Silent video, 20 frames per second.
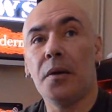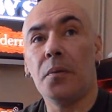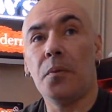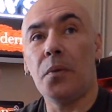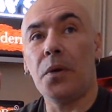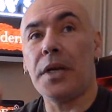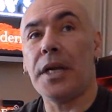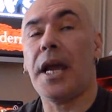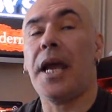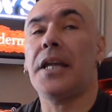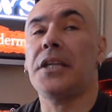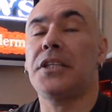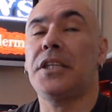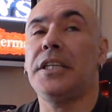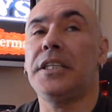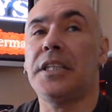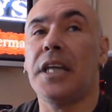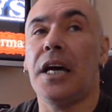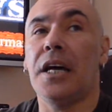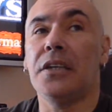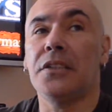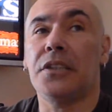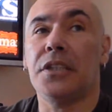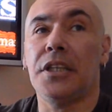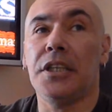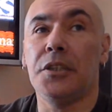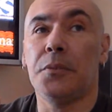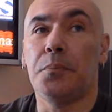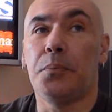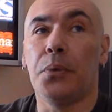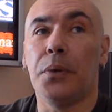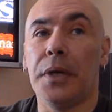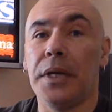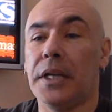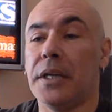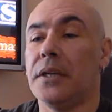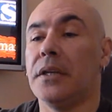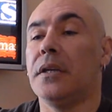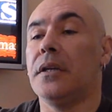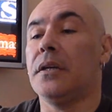What it actually does is
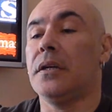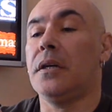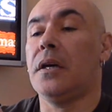brilliant.